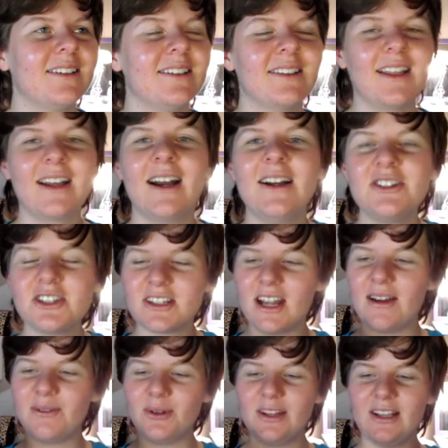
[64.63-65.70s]
They can't just
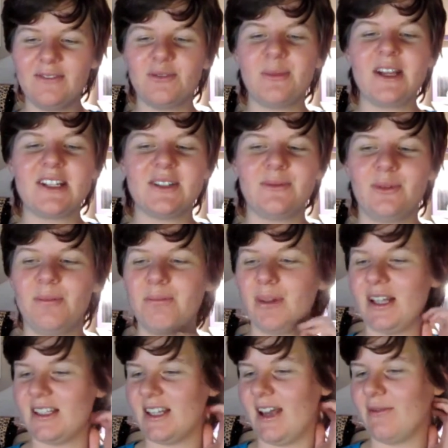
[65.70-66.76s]
have all the information in one
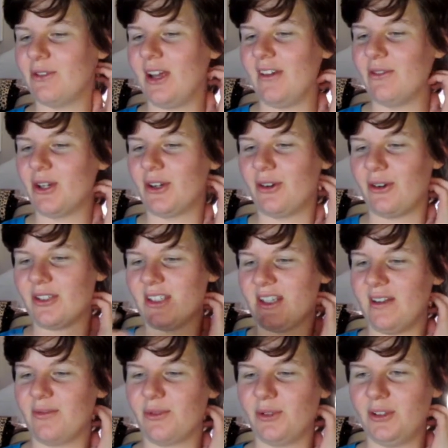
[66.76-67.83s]
place, they have to have it across
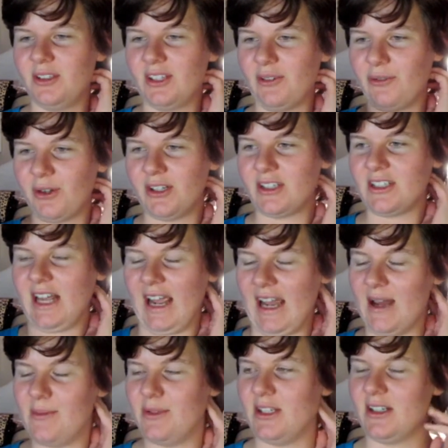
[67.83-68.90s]
several different
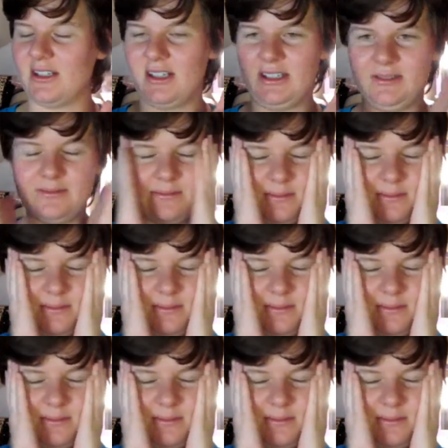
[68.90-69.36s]
tabs, and it's like...